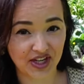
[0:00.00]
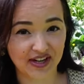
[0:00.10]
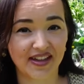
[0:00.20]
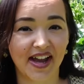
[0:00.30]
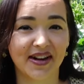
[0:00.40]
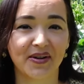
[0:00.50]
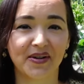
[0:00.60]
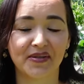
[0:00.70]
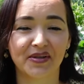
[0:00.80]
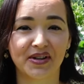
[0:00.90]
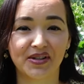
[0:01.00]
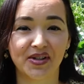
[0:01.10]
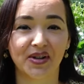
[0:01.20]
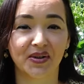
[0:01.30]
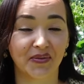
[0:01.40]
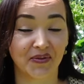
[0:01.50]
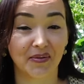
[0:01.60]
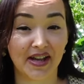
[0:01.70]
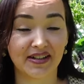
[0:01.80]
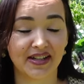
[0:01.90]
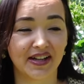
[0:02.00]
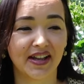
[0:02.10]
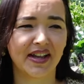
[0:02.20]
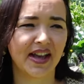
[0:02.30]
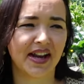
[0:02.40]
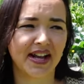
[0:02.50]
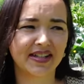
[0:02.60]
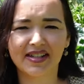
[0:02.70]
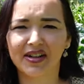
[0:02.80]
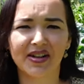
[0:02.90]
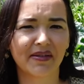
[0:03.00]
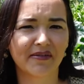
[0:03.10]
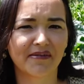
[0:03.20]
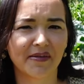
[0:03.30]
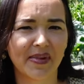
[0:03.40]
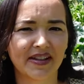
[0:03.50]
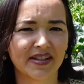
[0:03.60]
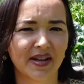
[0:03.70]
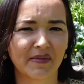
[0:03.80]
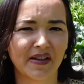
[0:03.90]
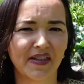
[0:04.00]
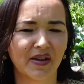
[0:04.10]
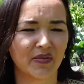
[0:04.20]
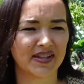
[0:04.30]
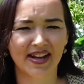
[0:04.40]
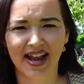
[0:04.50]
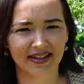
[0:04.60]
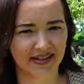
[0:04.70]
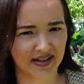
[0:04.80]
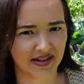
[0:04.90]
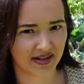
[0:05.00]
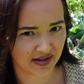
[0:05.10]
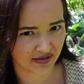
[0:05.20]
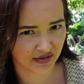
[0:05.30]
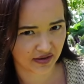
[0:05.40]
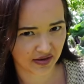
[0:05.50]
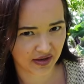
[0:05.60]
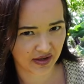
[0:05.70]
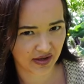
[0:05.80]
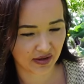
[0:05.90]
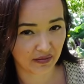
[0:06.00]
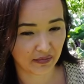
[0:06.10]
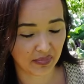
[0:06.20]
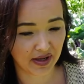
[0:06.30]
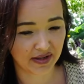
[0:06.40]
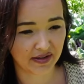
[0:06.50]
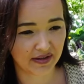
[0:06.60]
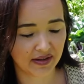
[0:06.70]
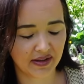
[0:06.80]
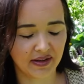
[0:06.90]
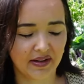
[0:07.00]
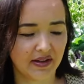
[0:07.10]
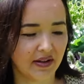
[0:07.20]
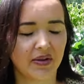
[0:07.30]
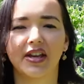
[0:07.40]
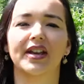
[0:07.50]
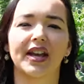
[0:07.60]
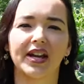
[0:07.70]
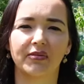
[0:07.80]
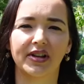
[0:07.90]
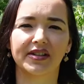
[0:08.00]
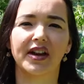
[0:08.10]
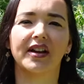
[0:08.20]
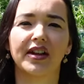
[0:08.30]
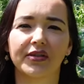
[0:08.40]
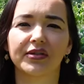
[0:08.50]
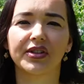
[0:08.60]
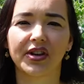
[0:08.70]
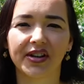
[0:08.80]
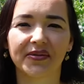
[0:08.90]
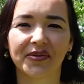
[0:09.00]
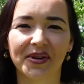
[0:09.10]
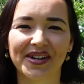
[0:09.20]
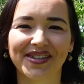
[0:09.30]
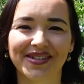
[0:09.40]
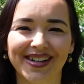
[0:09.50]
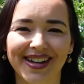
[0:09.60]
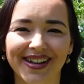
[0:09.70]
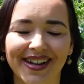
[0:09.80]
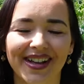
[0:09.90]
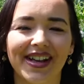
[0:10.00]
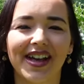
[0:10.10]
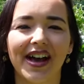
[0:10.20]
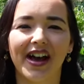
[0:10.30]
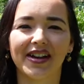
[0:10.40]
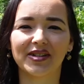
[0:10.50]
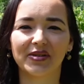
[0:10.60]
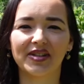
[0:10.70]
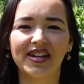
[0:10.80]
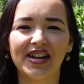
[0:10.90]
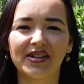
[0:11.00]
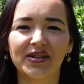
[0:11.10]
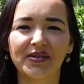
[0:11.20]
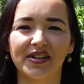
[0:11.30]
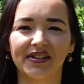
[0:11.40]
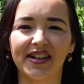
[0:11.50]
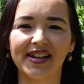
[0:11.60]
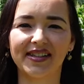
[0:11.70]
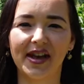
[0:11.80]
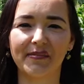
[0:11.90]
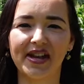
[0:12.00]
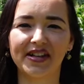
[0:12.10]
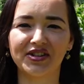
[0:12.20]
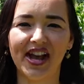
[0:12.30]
check that out if you're into fermenting. And I'd still never ferment something that was nasty either. But Okay, anyways, another talk for another day. Uh, so stay tuned. Let's get making